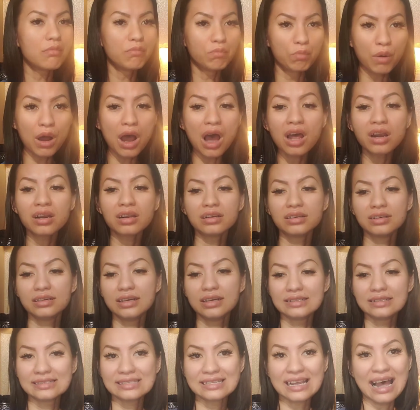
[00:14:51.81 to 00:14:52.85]
bought,
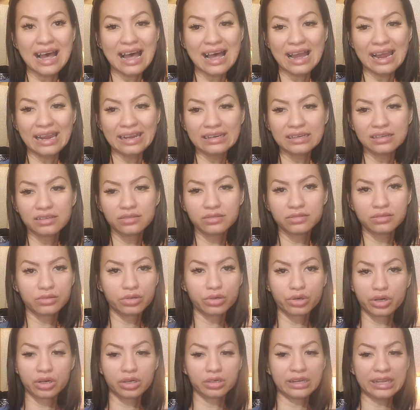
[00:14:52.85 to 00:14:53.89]
Tide,
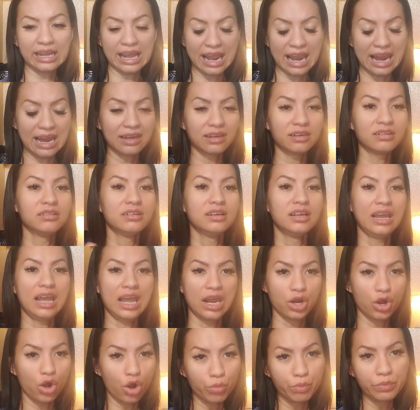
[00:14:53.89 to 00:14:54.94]
or a Gain
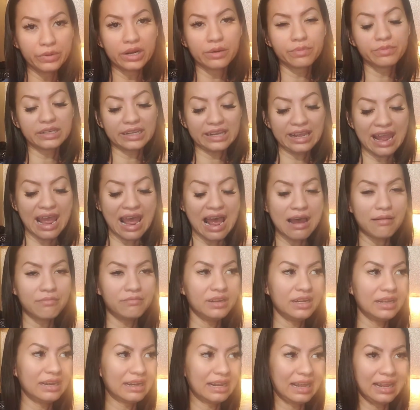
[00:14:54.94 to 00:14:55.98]
and open up the cab
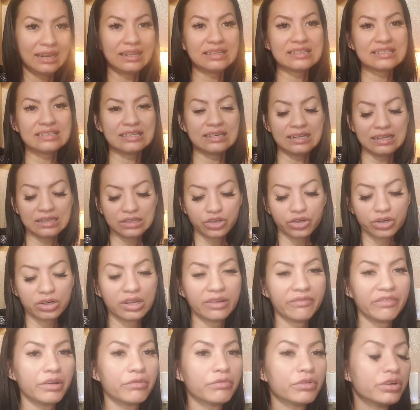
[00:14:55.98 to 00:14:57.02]
and let it sit in your
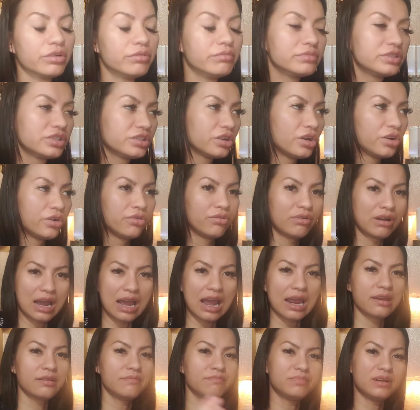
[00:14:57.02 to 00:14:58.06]
living room. So
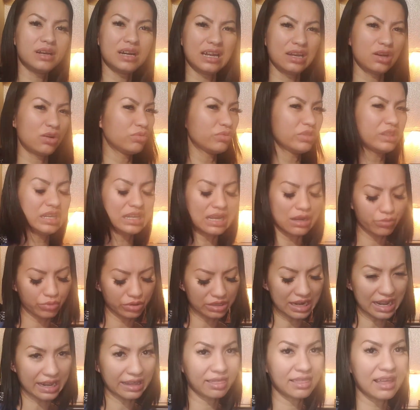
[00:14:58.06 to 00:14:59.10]
I, I don't think I would
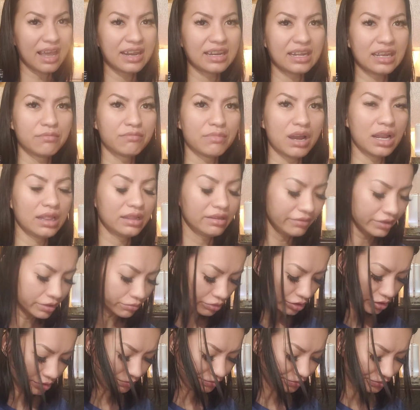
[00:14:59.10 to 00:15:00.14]
like that in my living
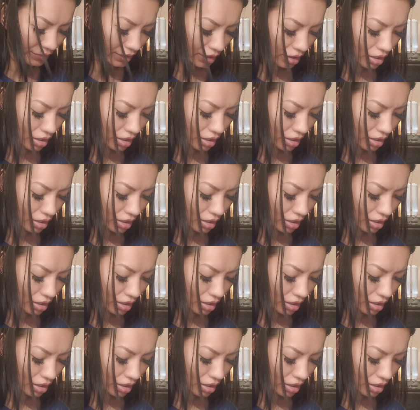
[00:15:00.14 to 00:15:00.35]
room.